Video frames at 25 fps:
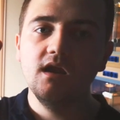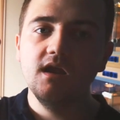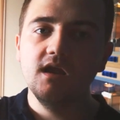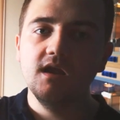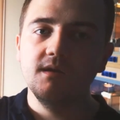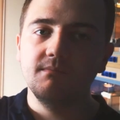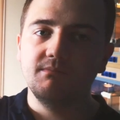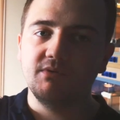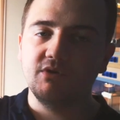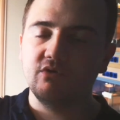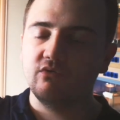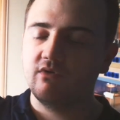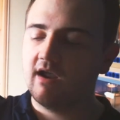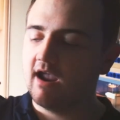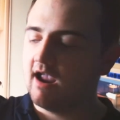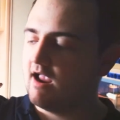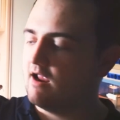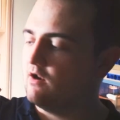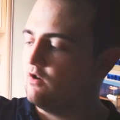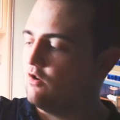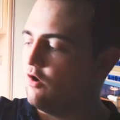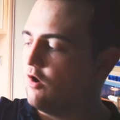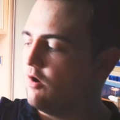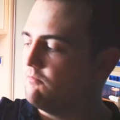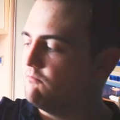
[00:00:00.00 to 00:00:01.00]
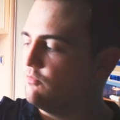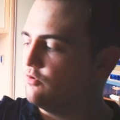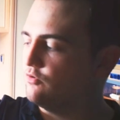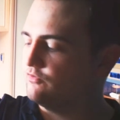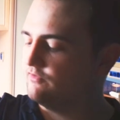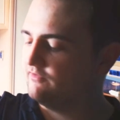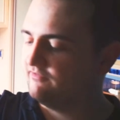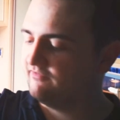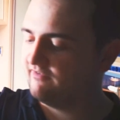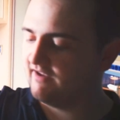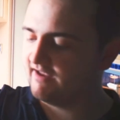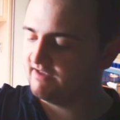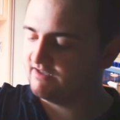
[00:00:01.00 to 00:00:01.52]
but you get a lot more
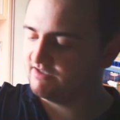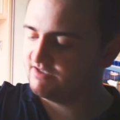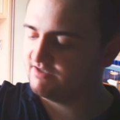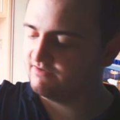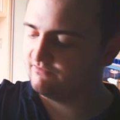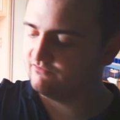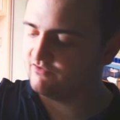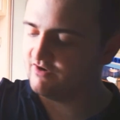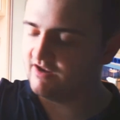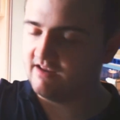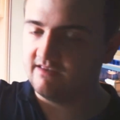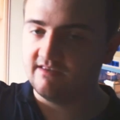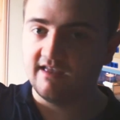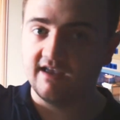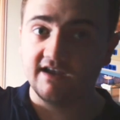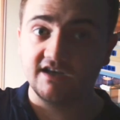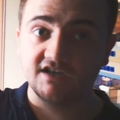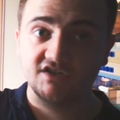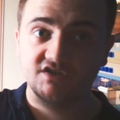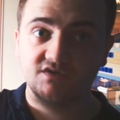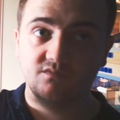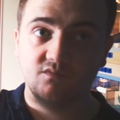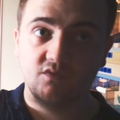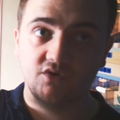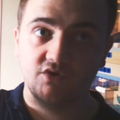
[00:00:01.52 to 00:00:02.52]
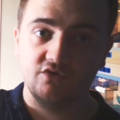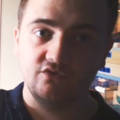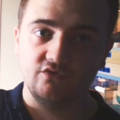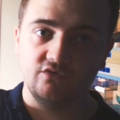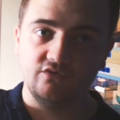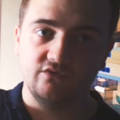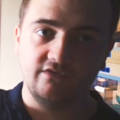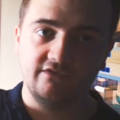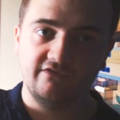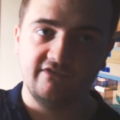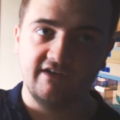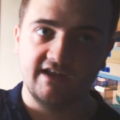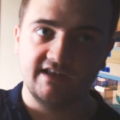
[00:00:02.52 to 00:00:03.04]
defensive retics the more you do
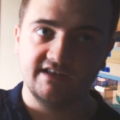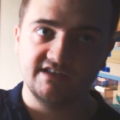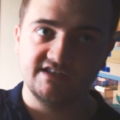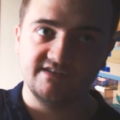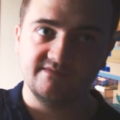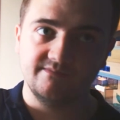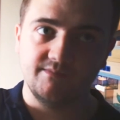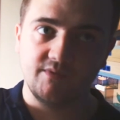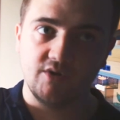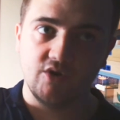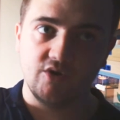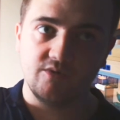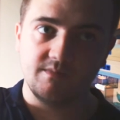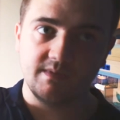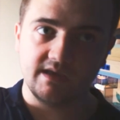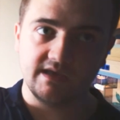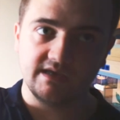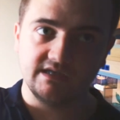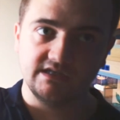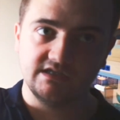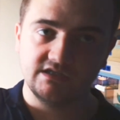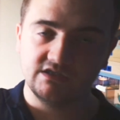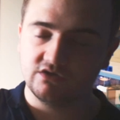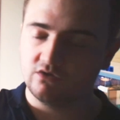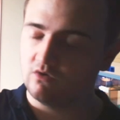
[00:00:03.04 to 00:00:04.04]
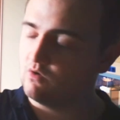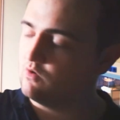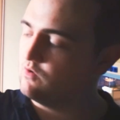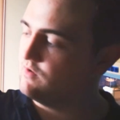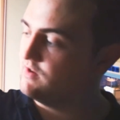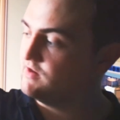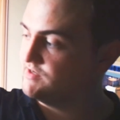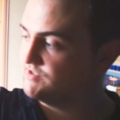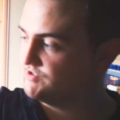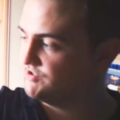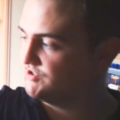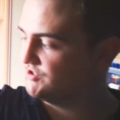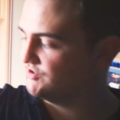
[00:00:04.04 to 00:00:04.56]
defensive Burmese, so
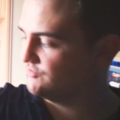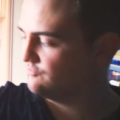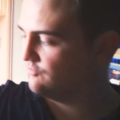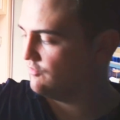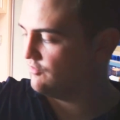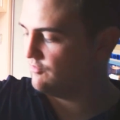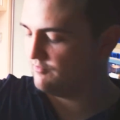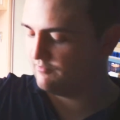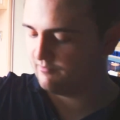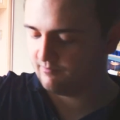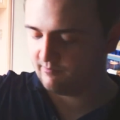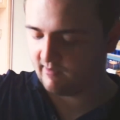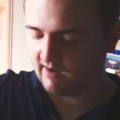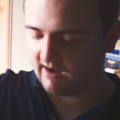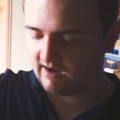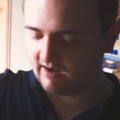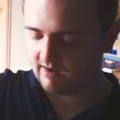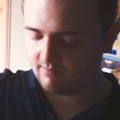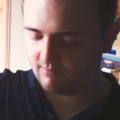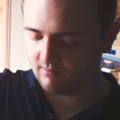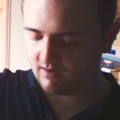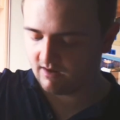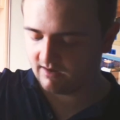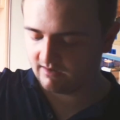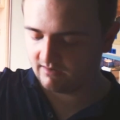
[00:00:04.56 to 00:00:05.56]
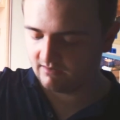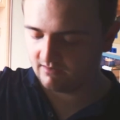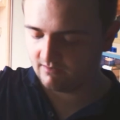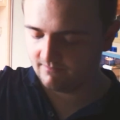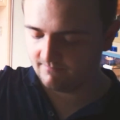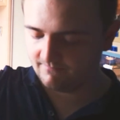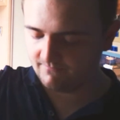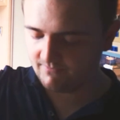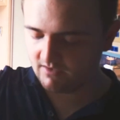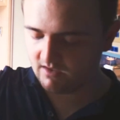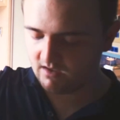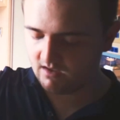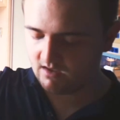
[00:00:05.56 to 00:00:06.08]
that's just worth bearing in mind.
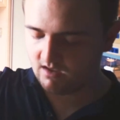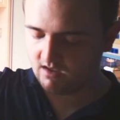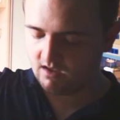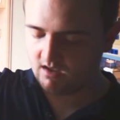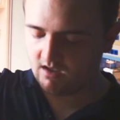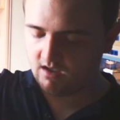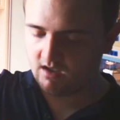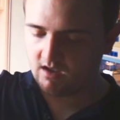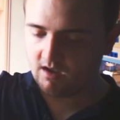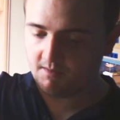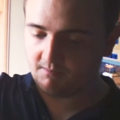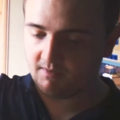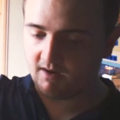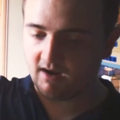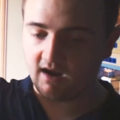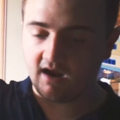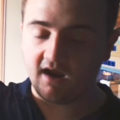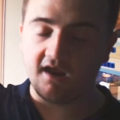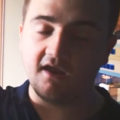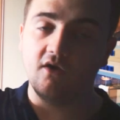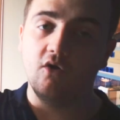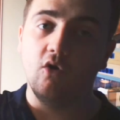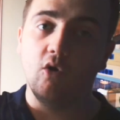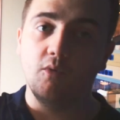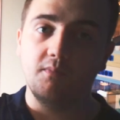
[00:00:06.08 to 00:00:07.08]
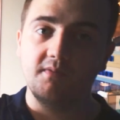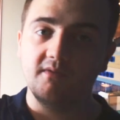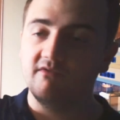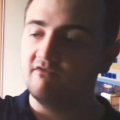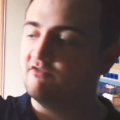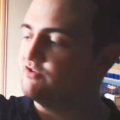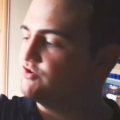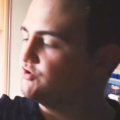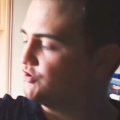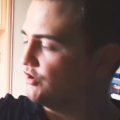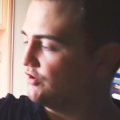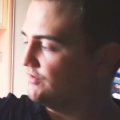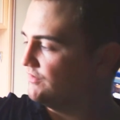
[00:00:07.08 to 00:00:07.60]
But I hope you've
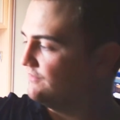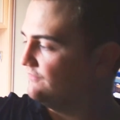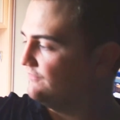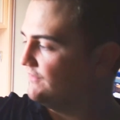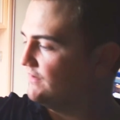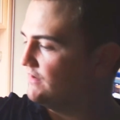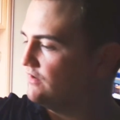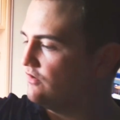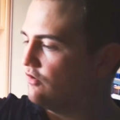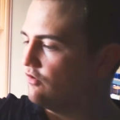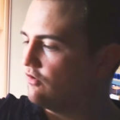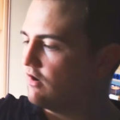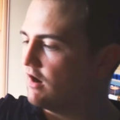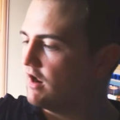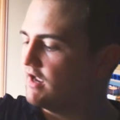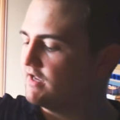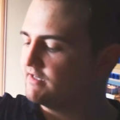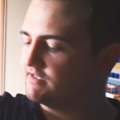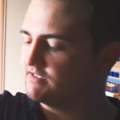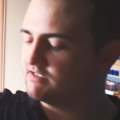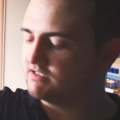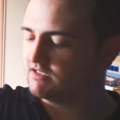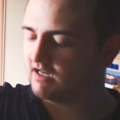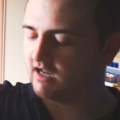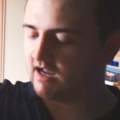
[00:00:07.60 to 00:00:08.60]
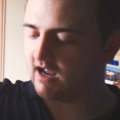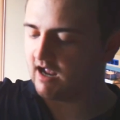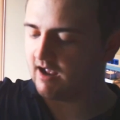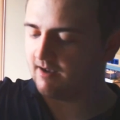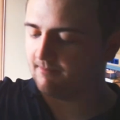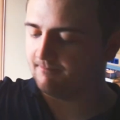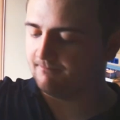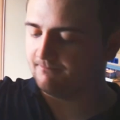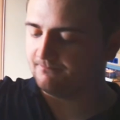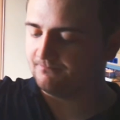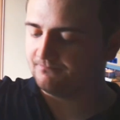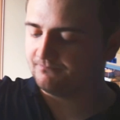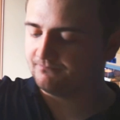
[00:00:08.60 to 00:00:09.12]
enjoyed the video, guys.
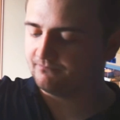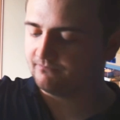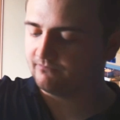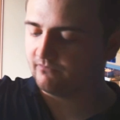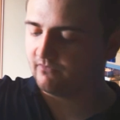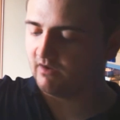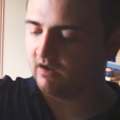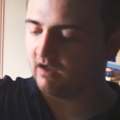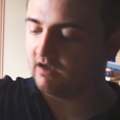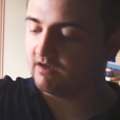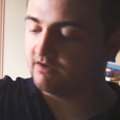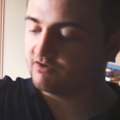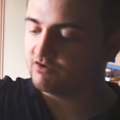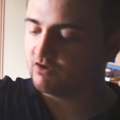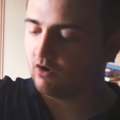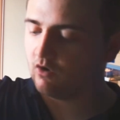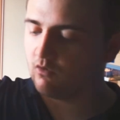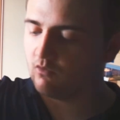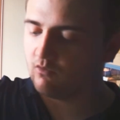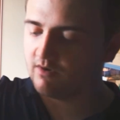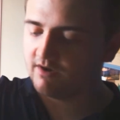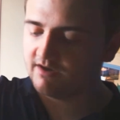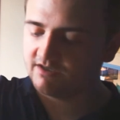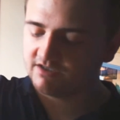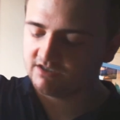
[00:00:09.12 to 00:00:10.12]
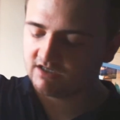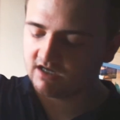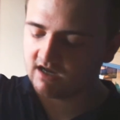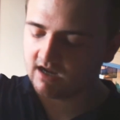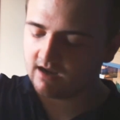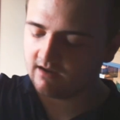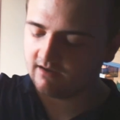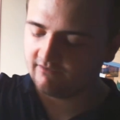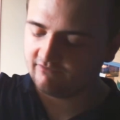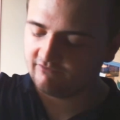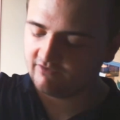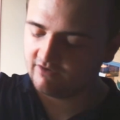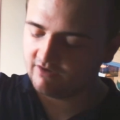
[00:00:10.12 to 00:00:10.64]
As always,
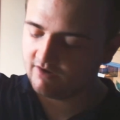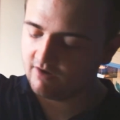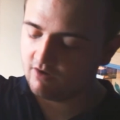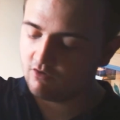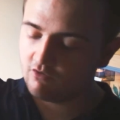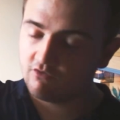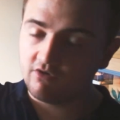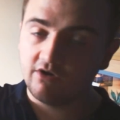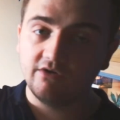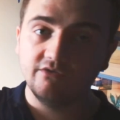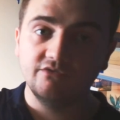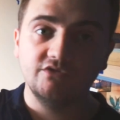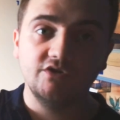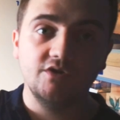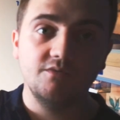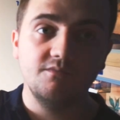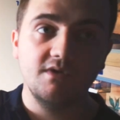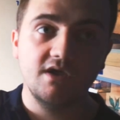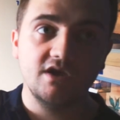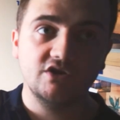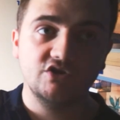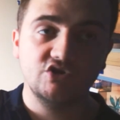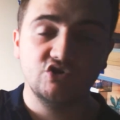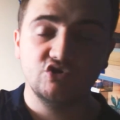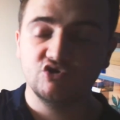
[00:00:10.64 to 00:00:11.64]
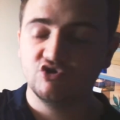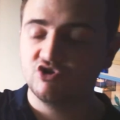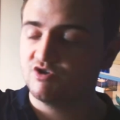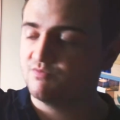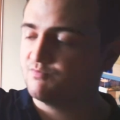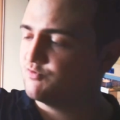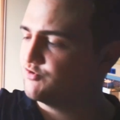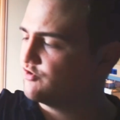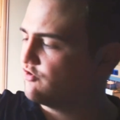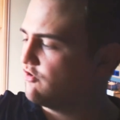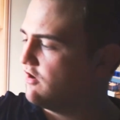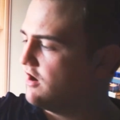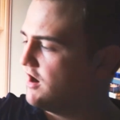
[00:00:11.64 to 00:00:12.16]
if you're new around here, make sure you
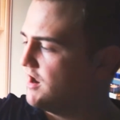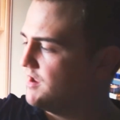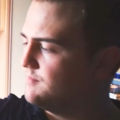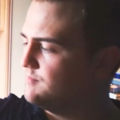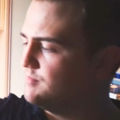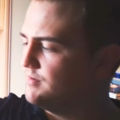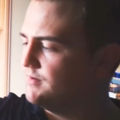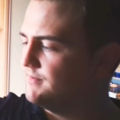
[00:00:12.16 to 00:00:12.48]
subscribe,